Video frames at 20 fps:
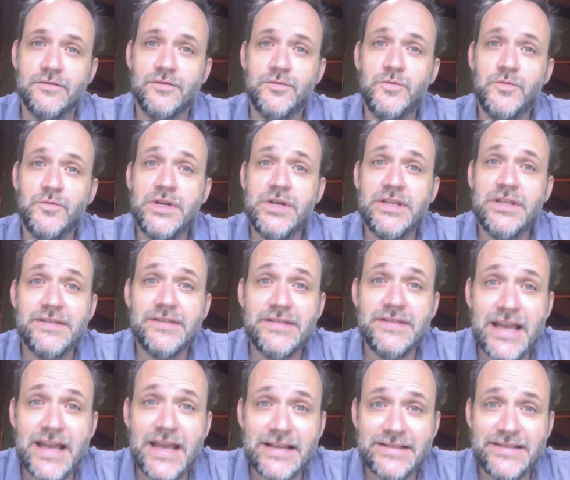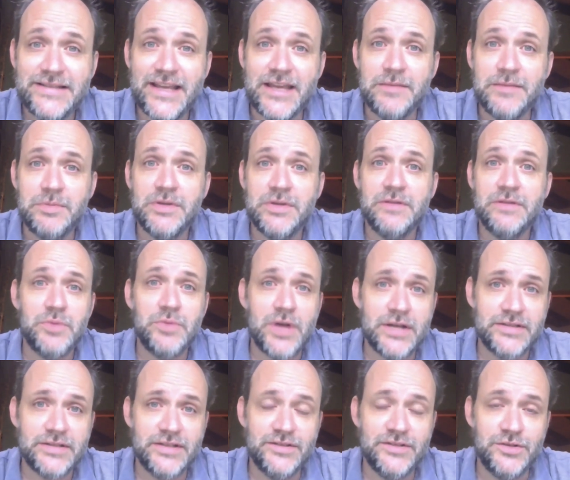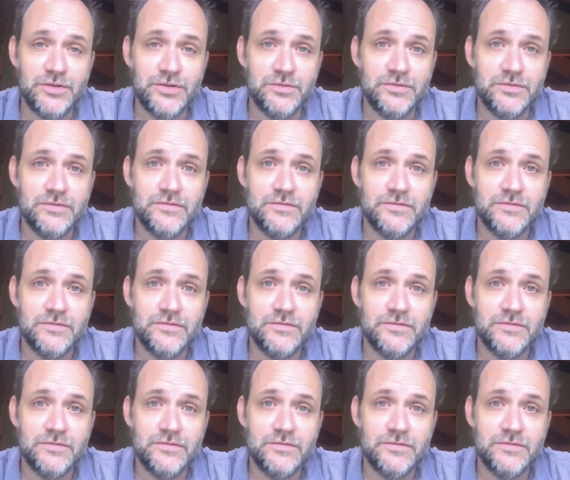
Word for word: with a sex tape and a prostitute.